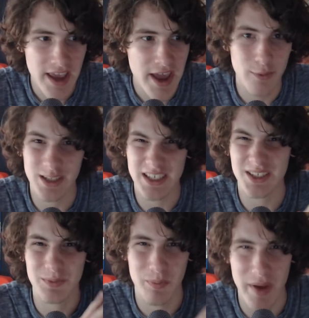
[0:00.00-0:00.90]
He was
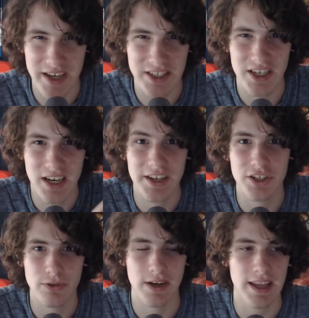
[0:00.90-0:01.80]
his bitch,
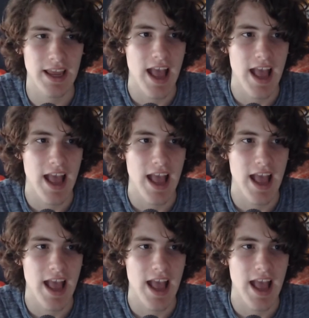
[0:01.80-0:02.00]
literally.